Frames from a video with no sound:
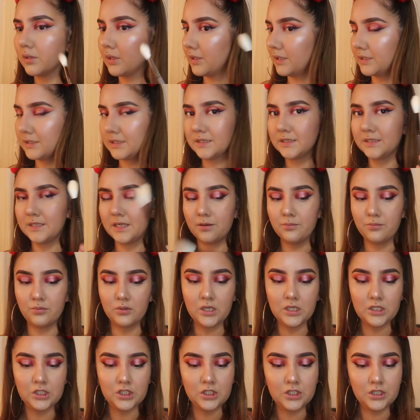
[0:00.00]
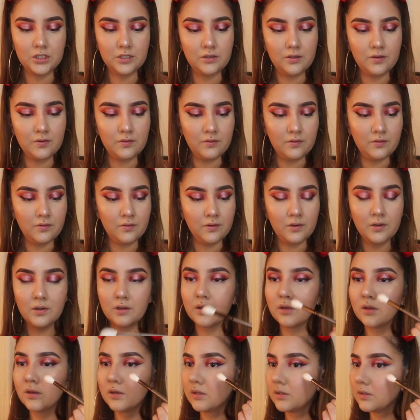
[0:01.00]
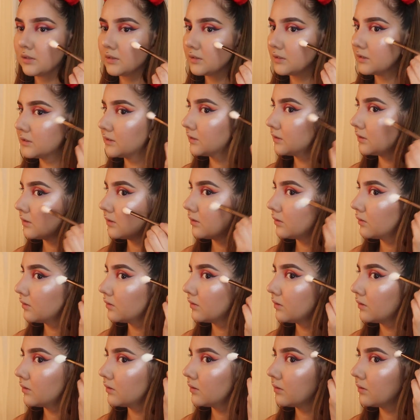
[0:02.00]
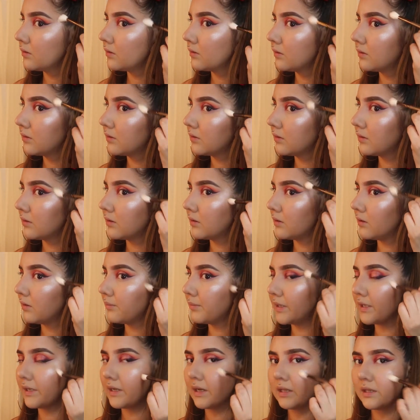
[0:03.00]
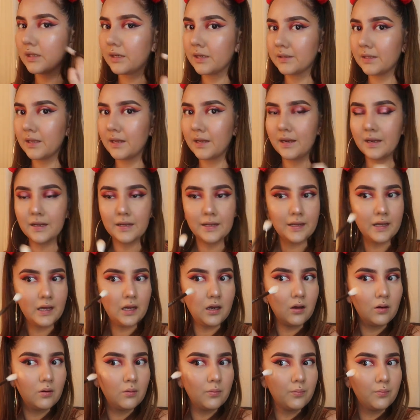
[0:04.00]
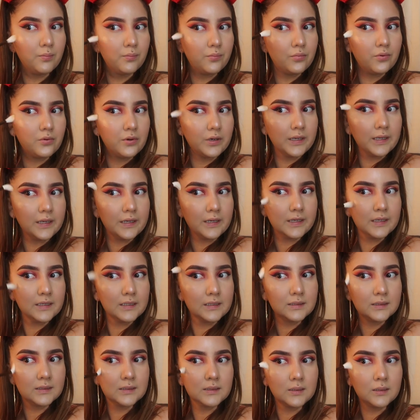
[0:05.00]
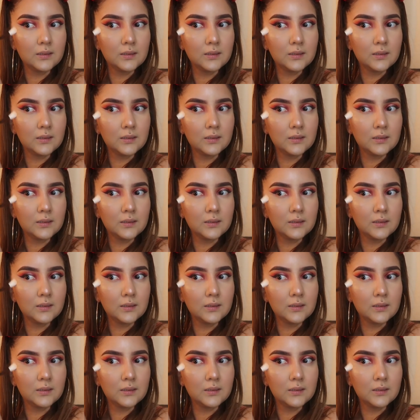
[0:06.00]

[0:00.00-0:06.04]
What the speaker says: And this is their brush. So, oh my god, look at the highlight, how pretty it is.